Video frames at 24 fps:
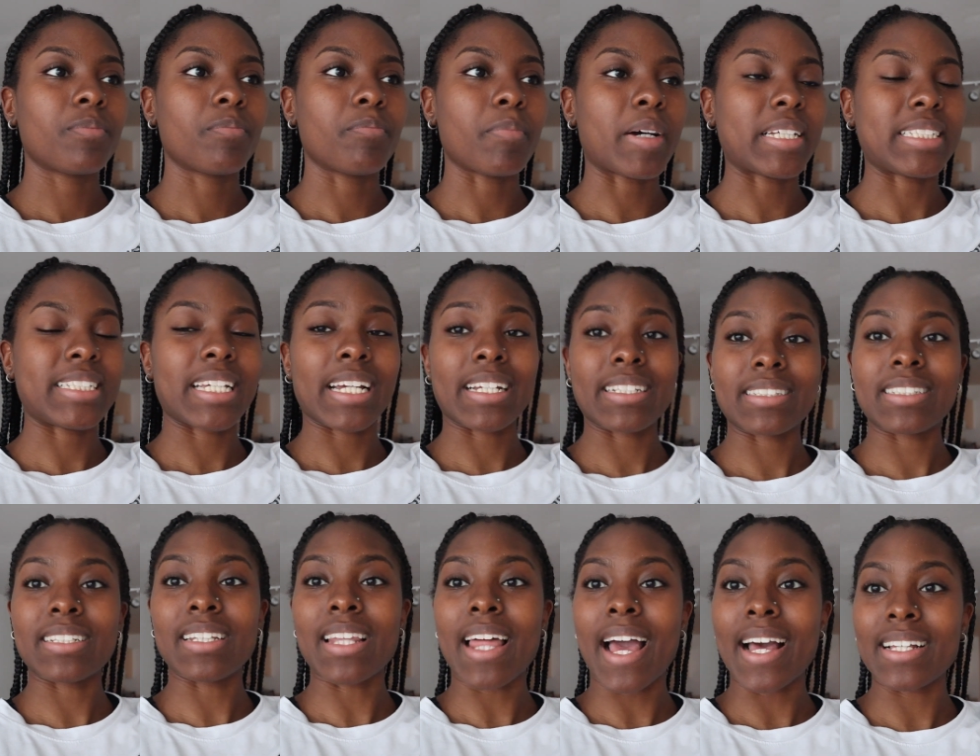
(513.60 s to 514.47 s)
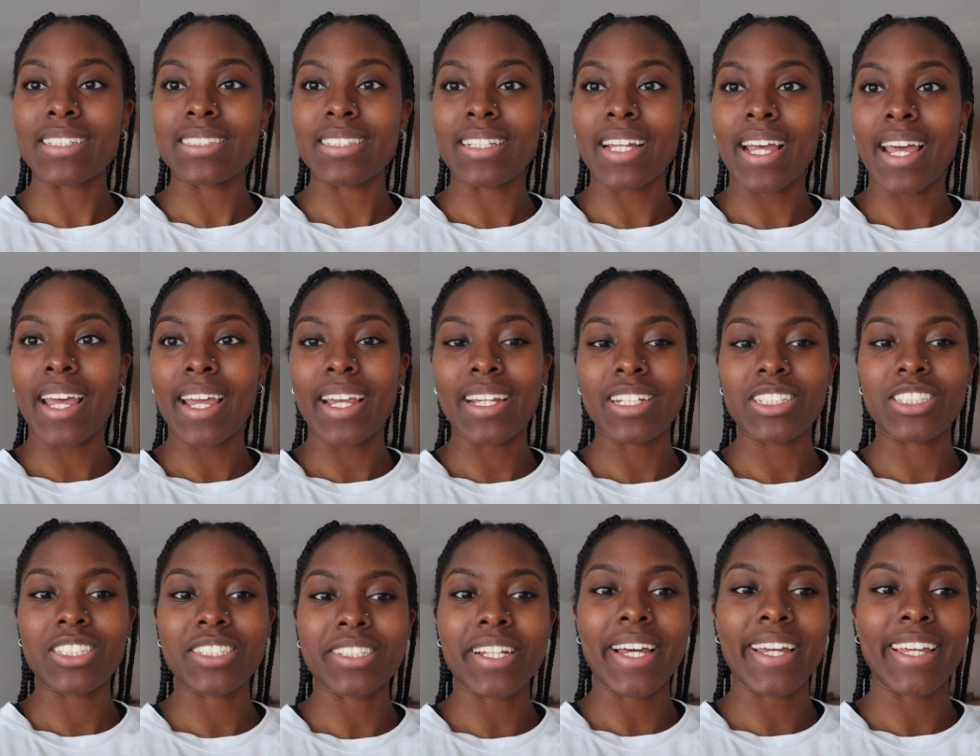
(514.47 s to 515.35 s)
my second to last day,
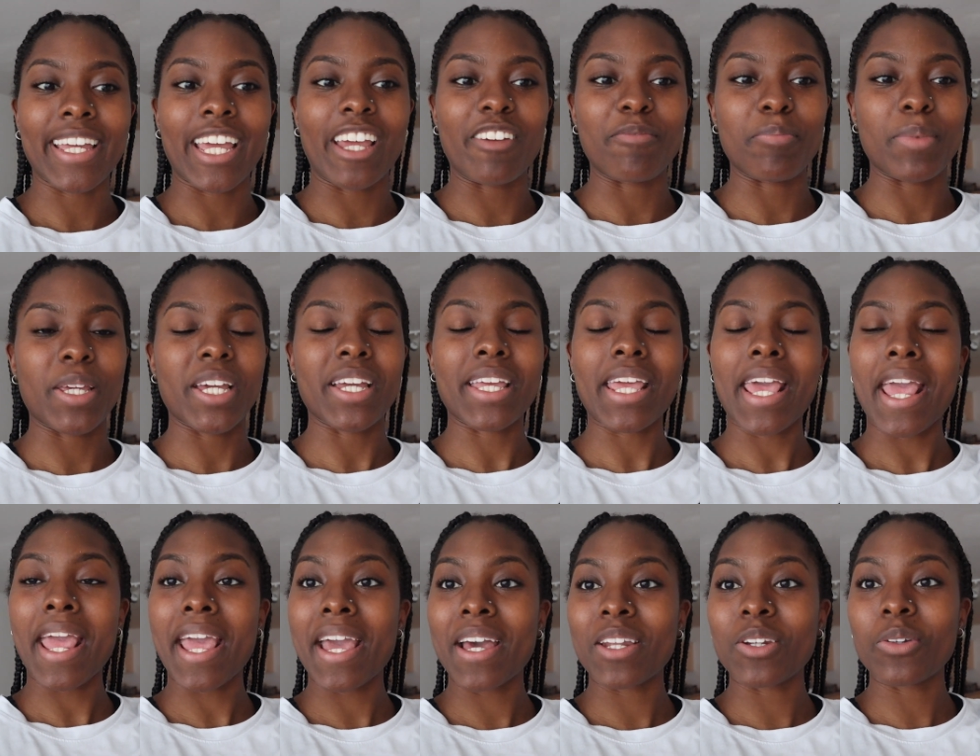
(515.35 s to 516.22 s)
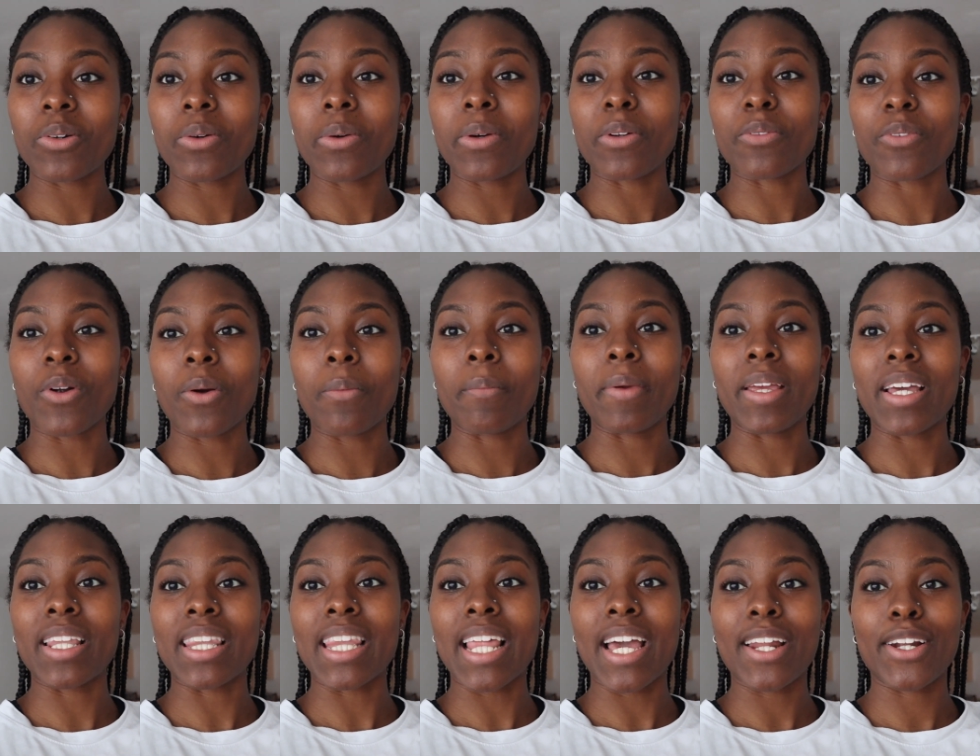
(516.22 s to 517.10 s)
she like gave me a candle and wrote
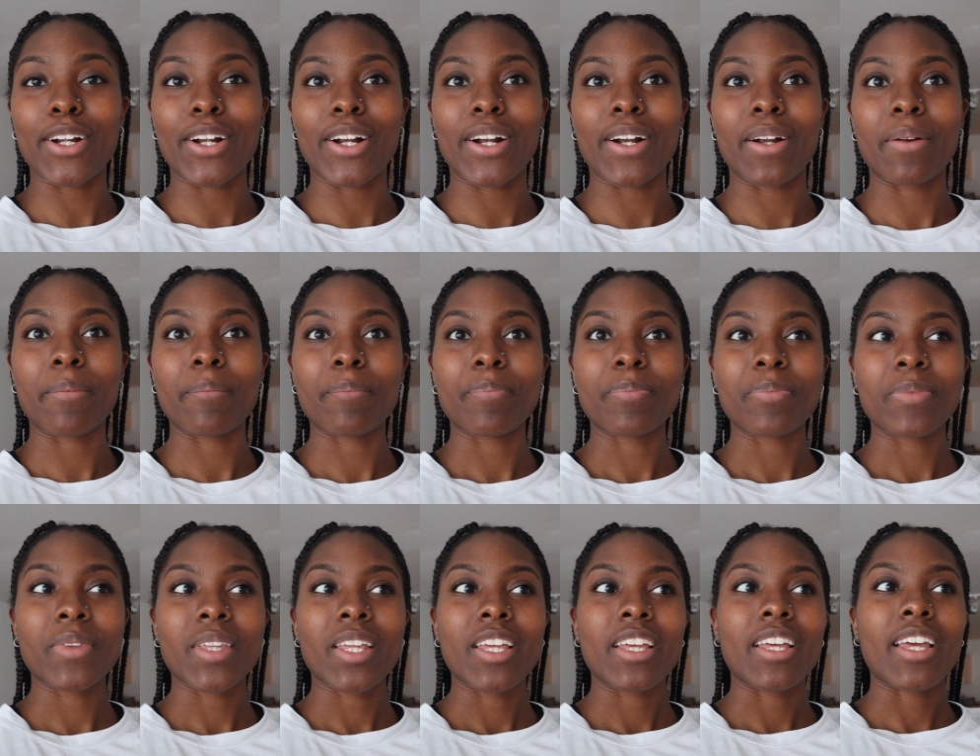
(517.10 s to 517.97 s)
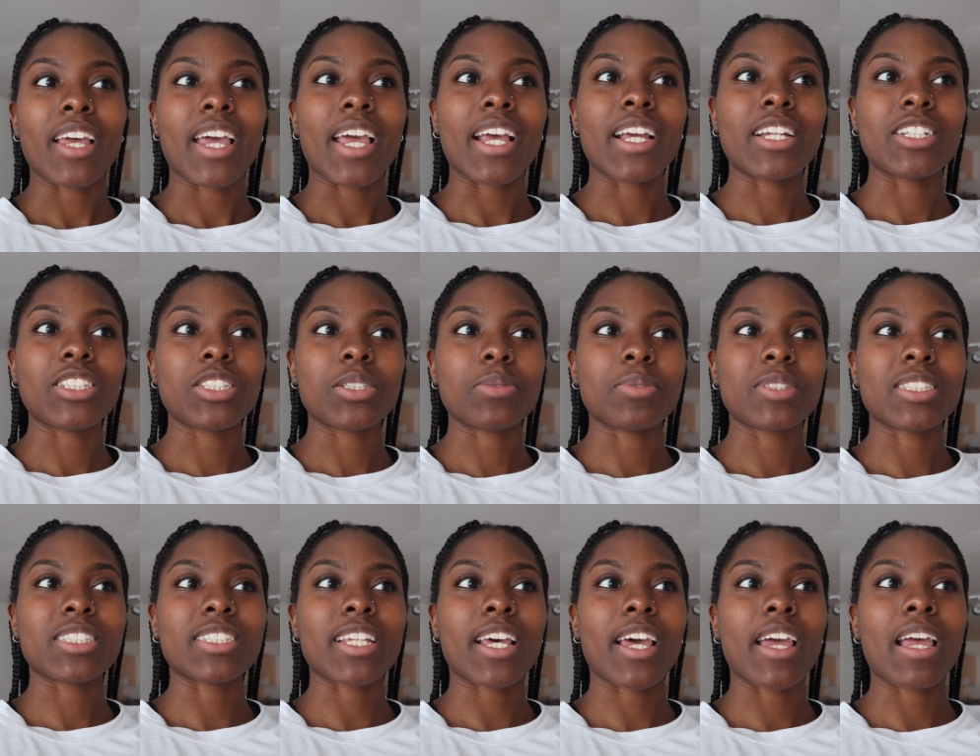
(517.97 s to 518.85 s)
me a letter. And she
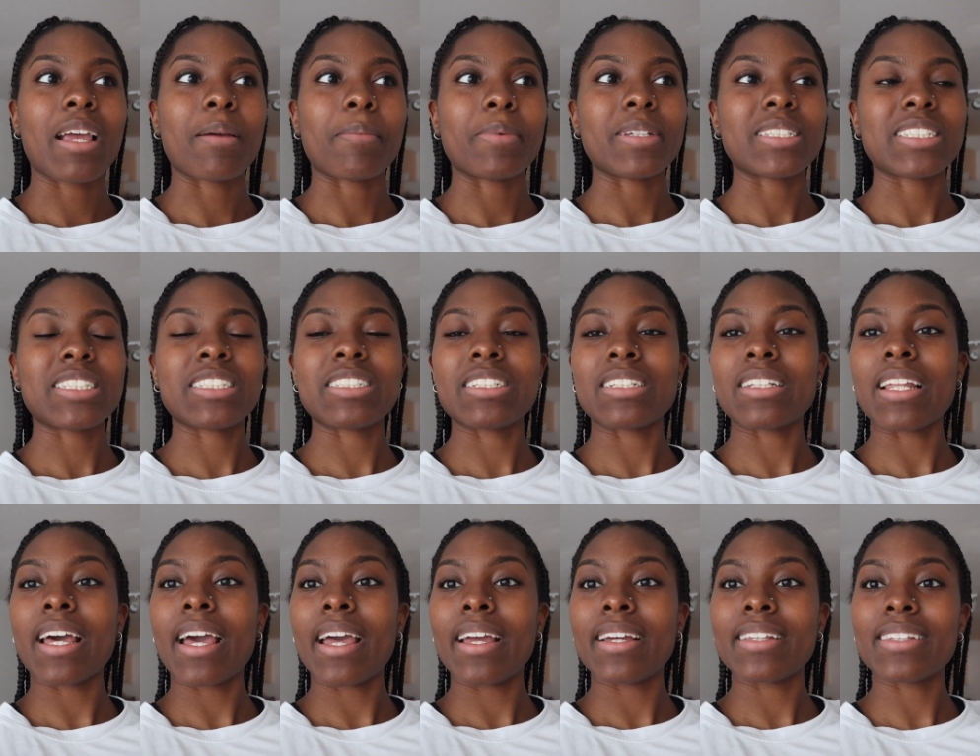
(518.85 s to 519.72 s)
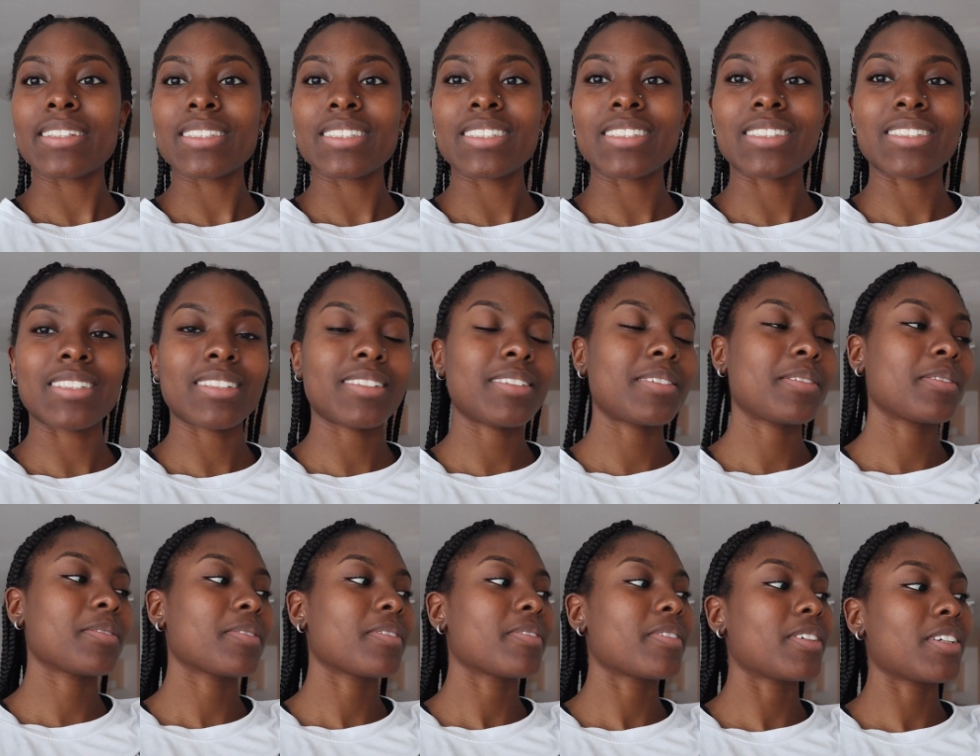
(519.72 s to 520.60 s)
was like, basically like, this is
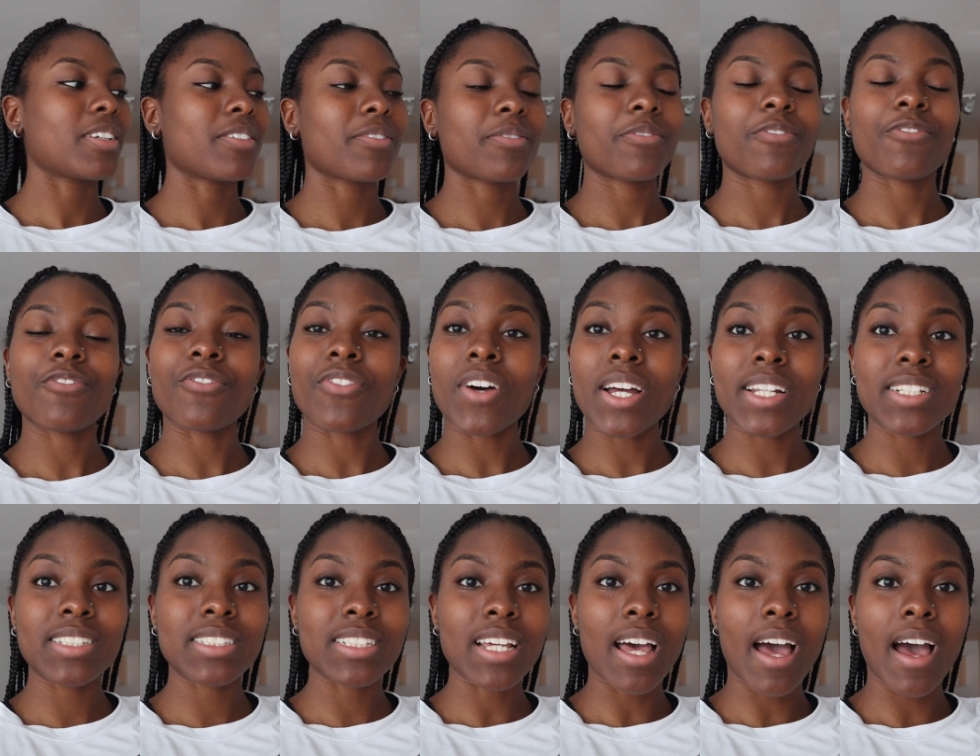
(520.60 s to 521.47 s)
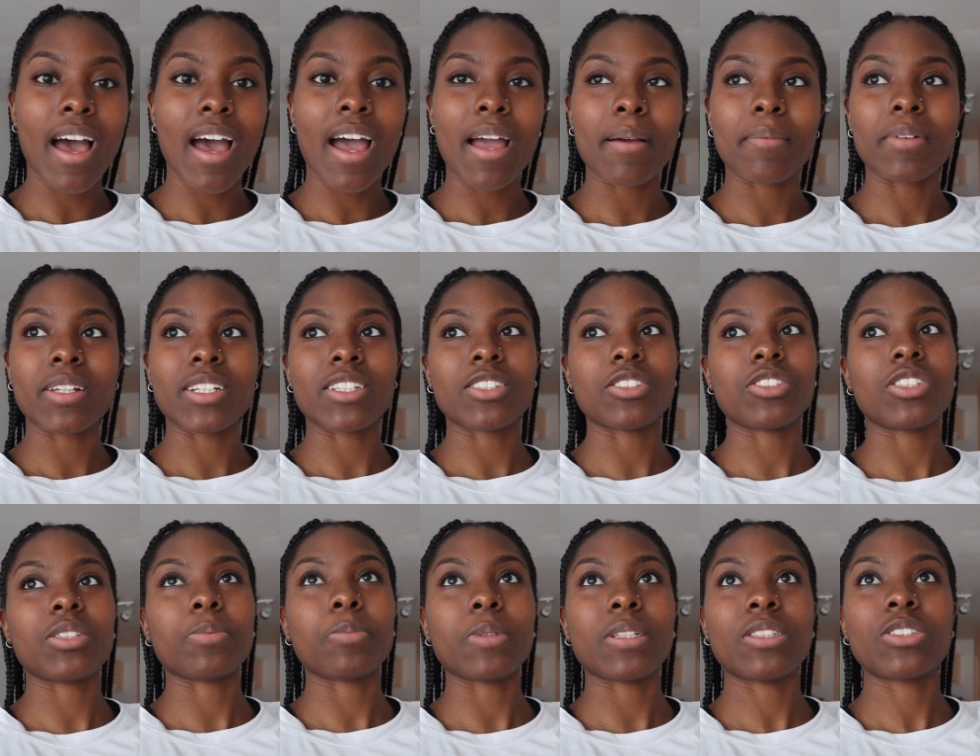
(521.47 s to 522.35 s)
a fun time, like you
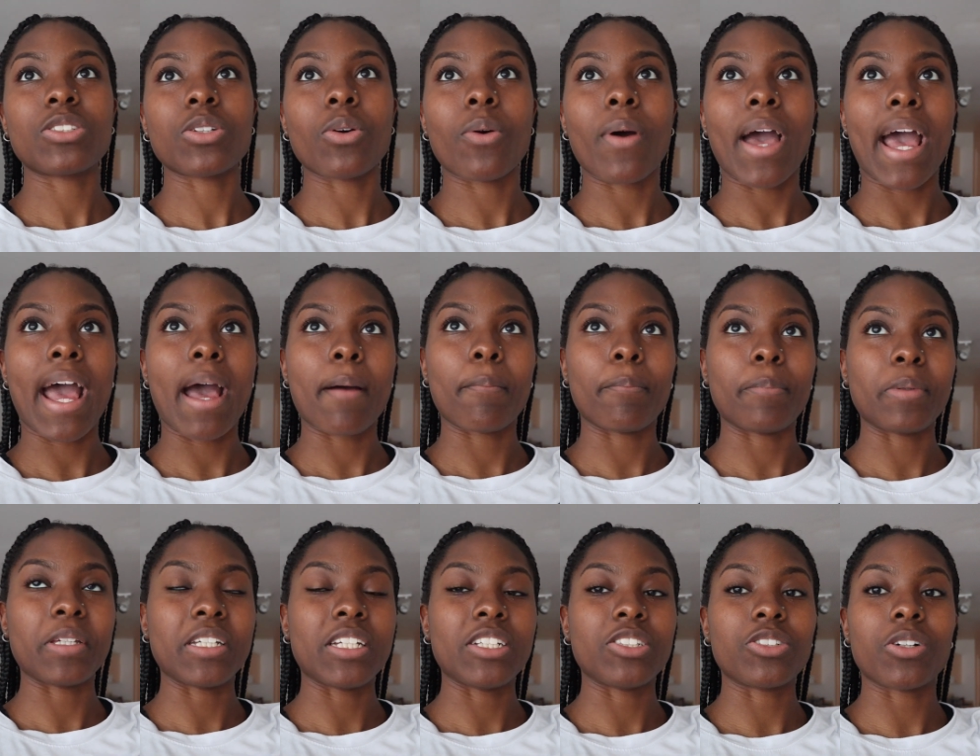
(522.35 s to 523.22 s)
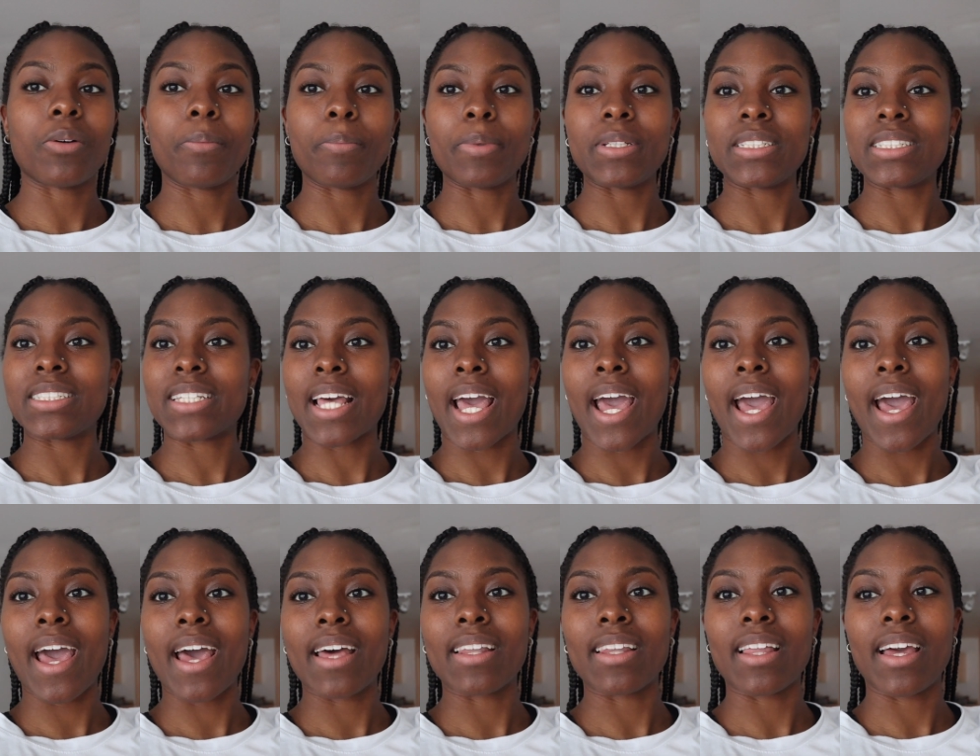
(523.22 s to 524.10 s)
should be so happy, don't be
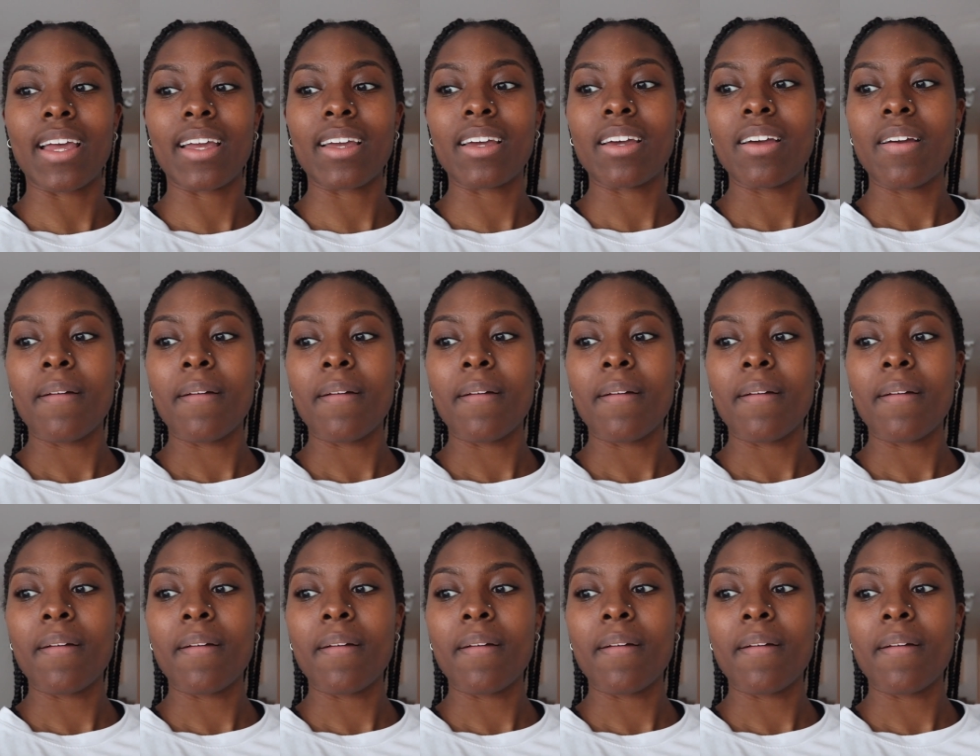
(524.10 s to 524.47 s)
sad, like